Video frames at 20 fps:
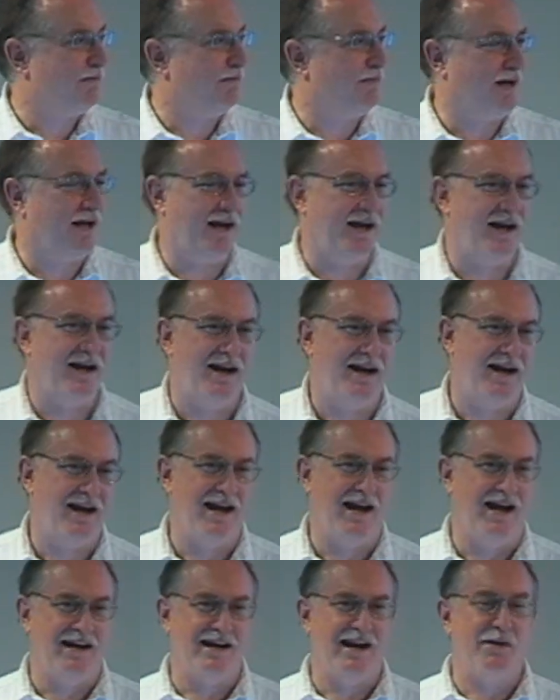
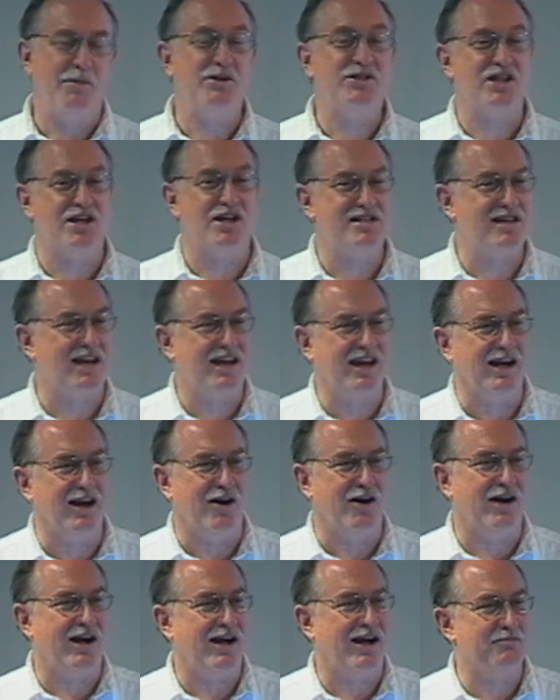And which is, you
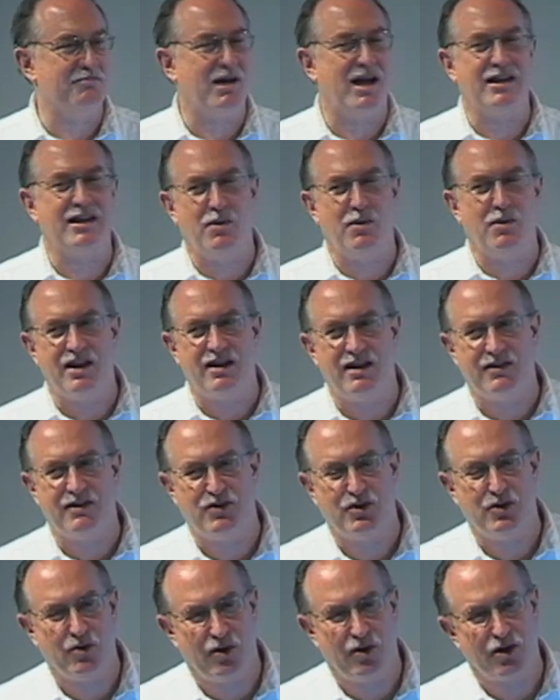know, by the way,
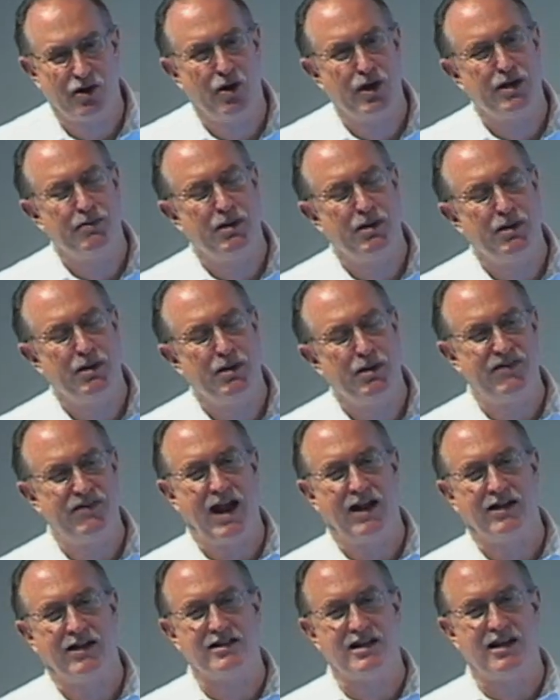if you are going to become
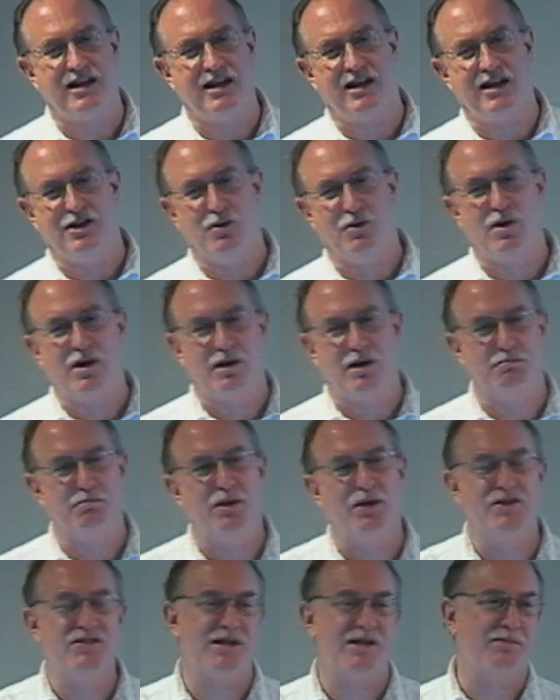faculty and you want to
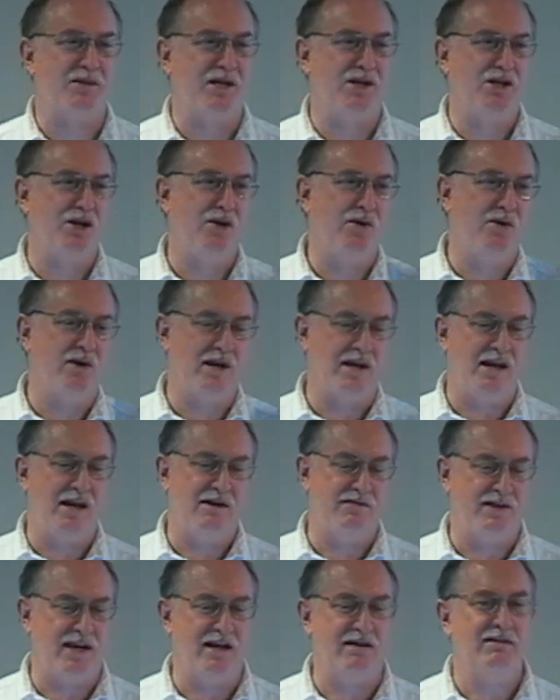build something new and
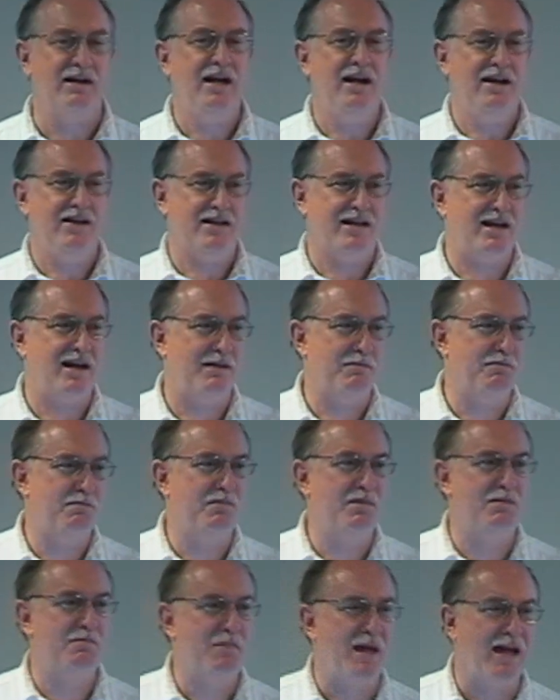innovative,
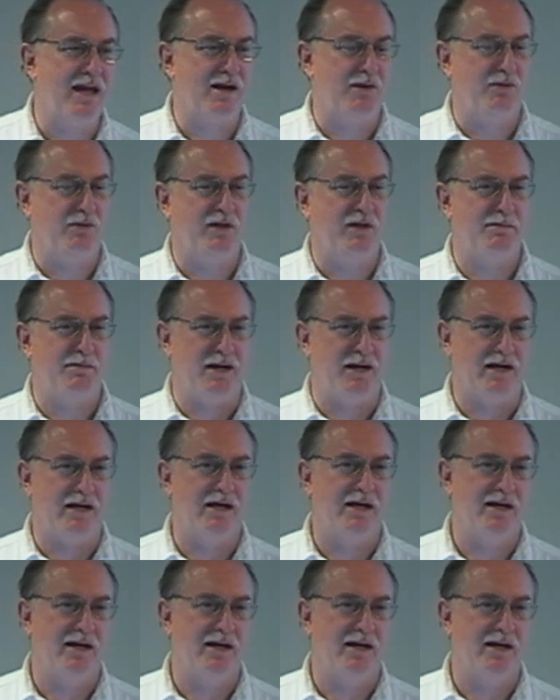make it really big.